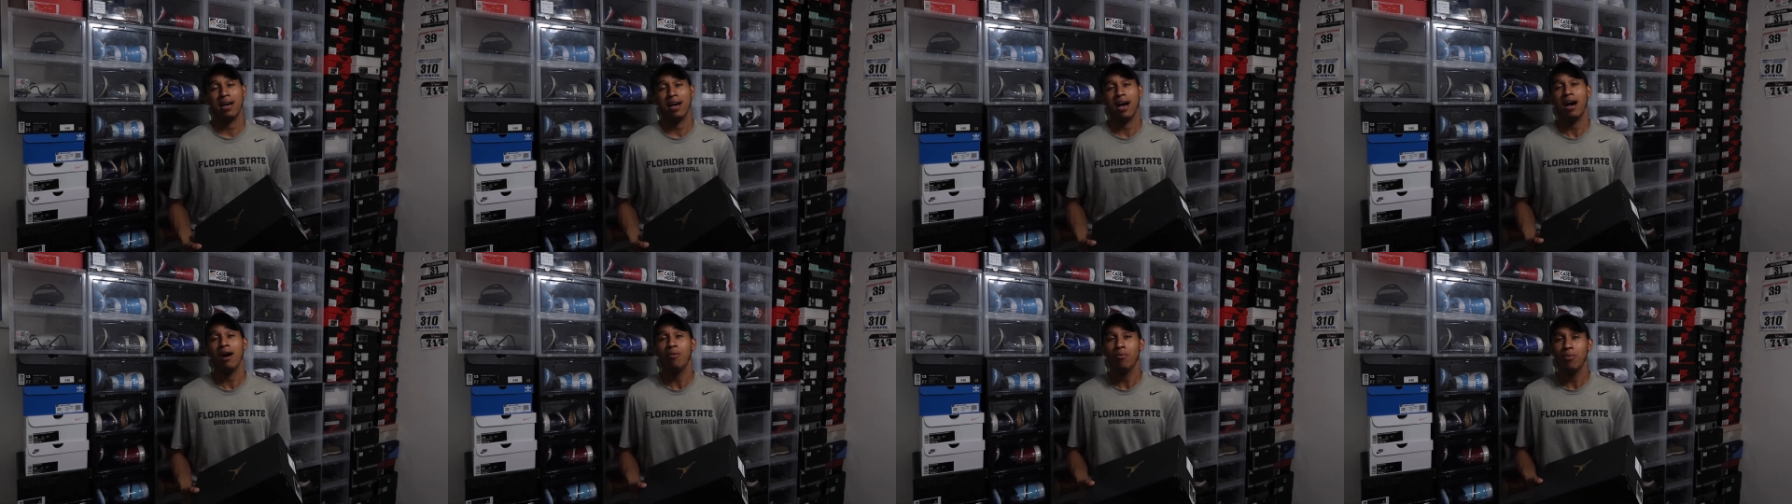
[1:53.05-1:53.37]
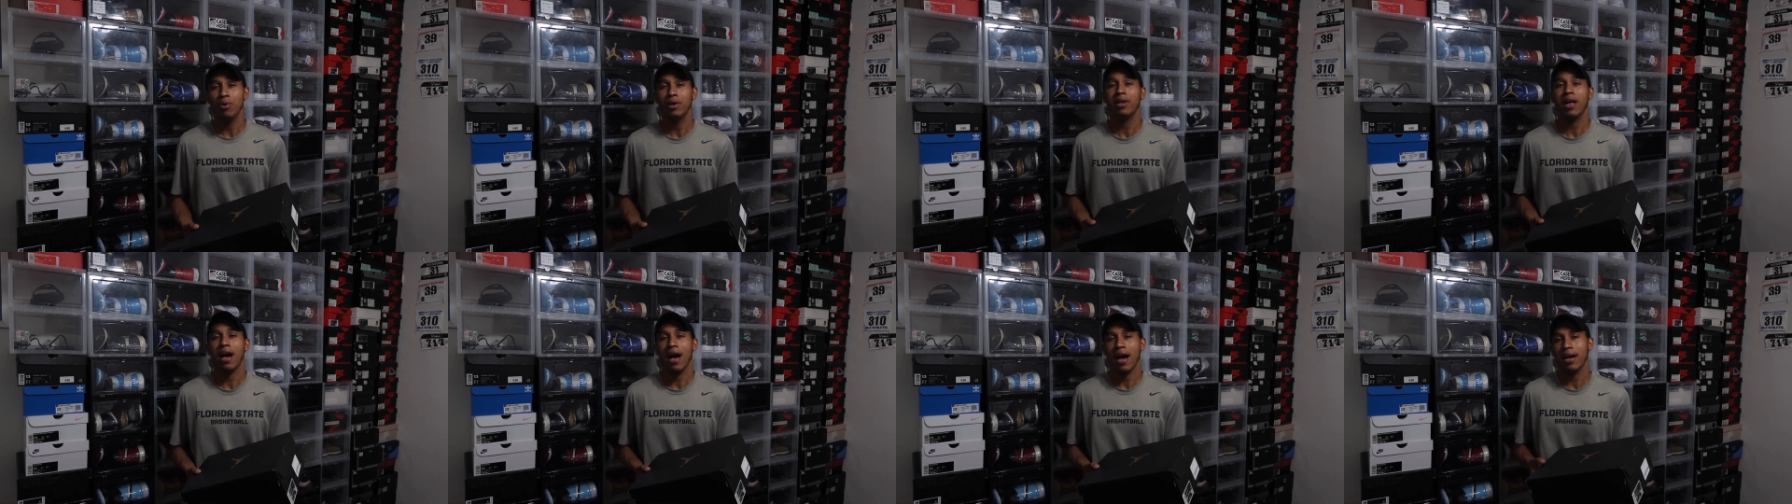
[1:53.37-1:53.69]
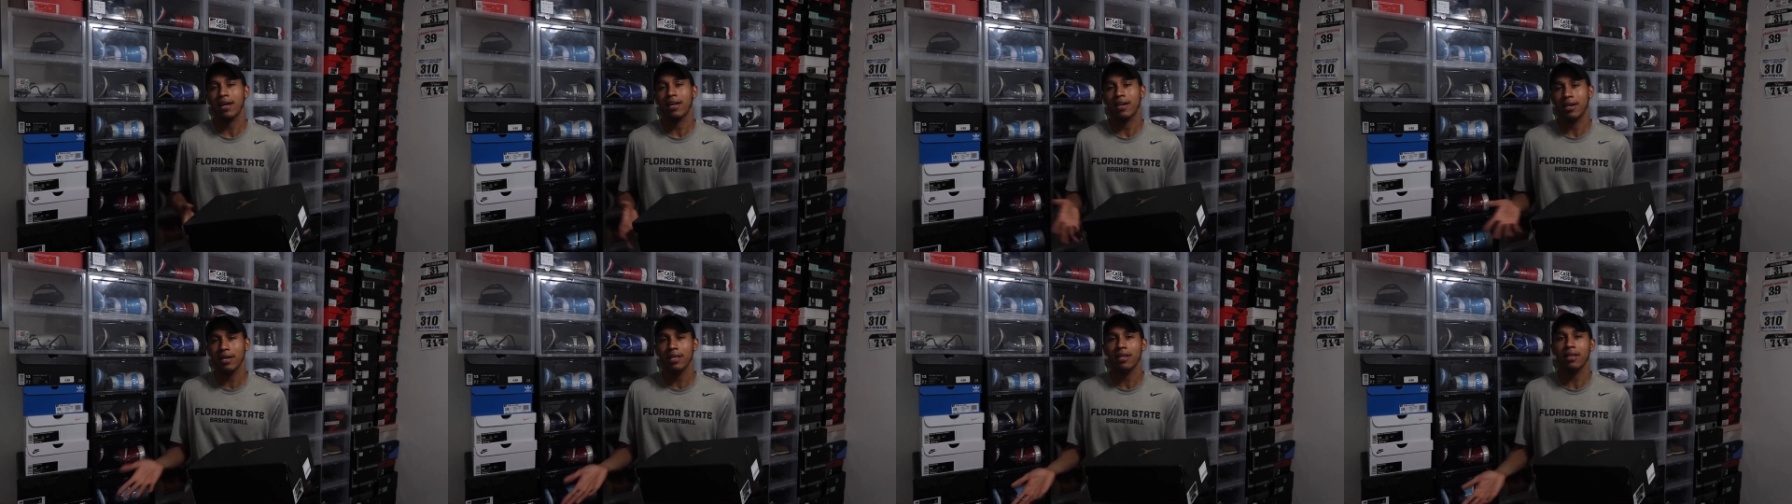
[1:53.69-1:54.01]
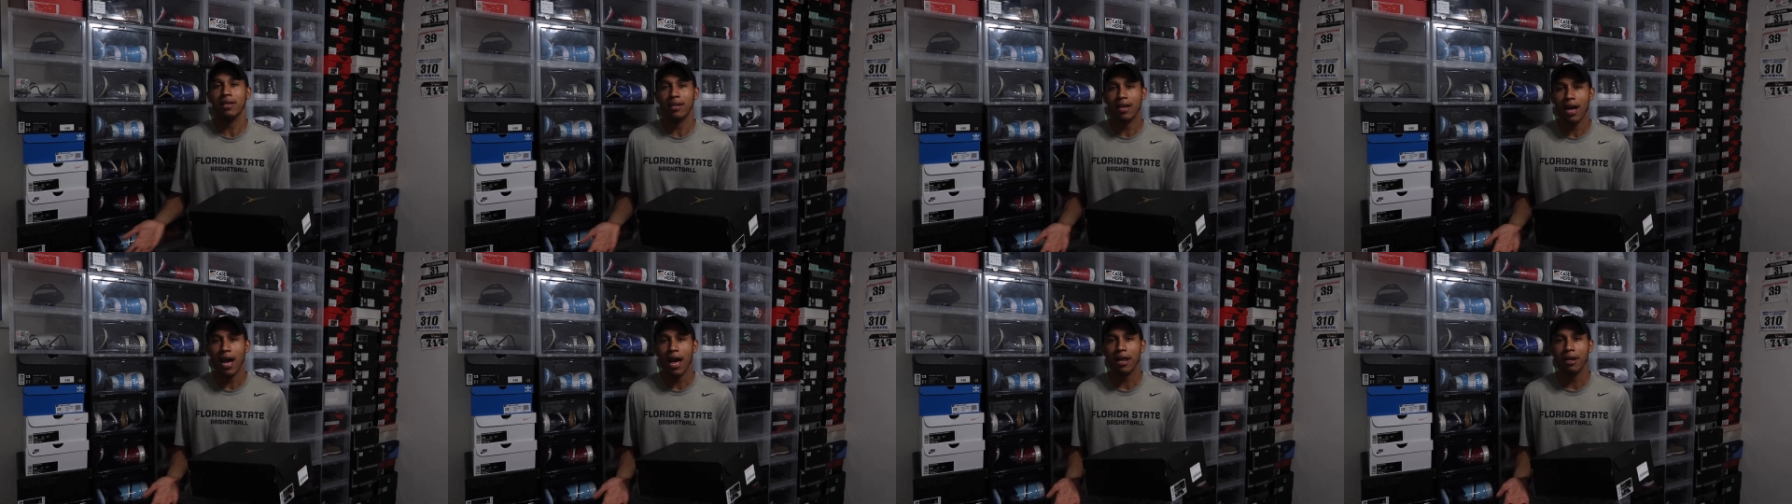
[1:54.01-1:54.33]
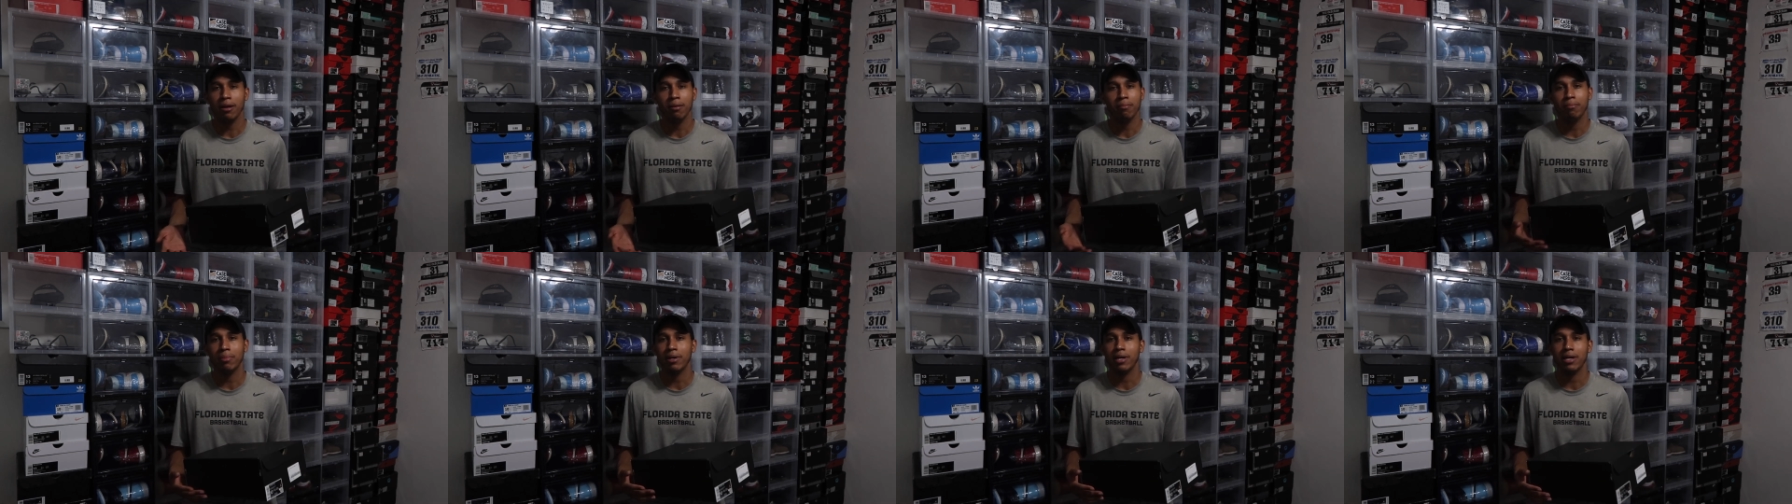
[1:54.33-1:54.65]
I could have got
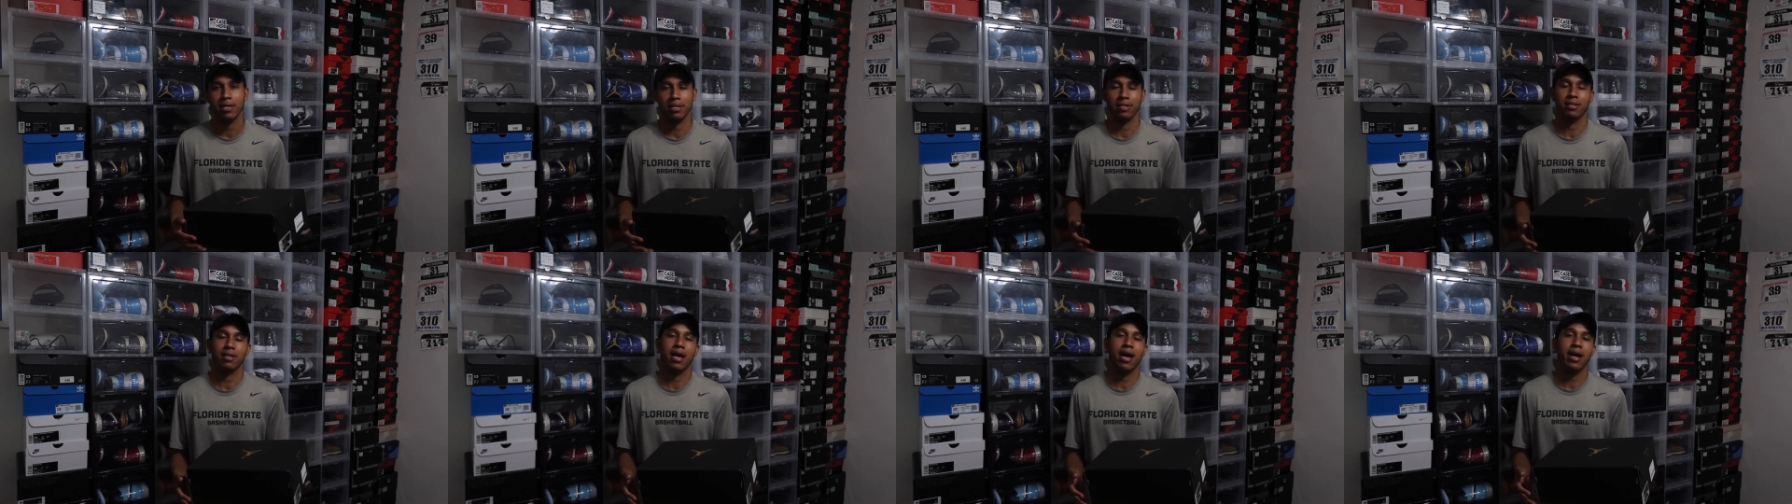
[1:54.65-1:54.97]
them, but